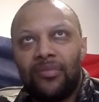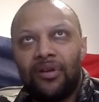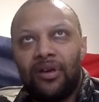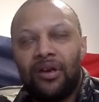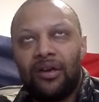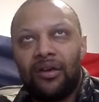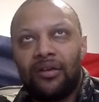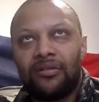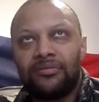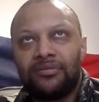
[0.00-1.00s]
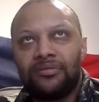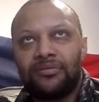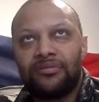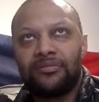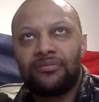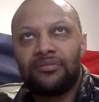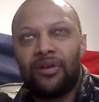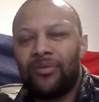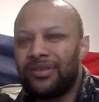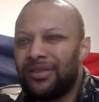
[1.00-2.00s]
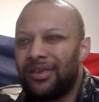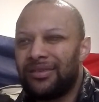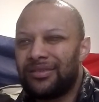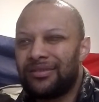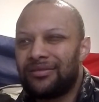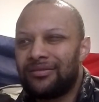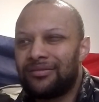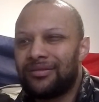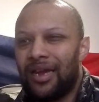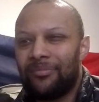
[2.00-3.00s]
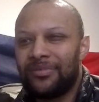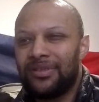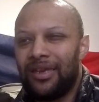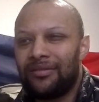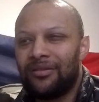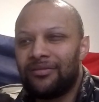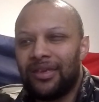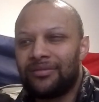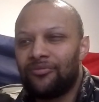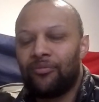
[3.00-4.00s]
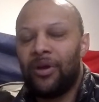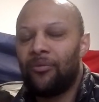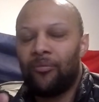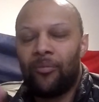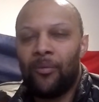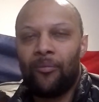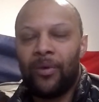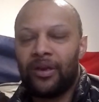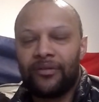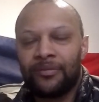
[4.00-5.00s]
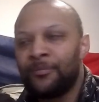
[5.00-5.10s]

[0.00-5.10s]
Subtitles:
I want to say Stop Tech. No, not whatever.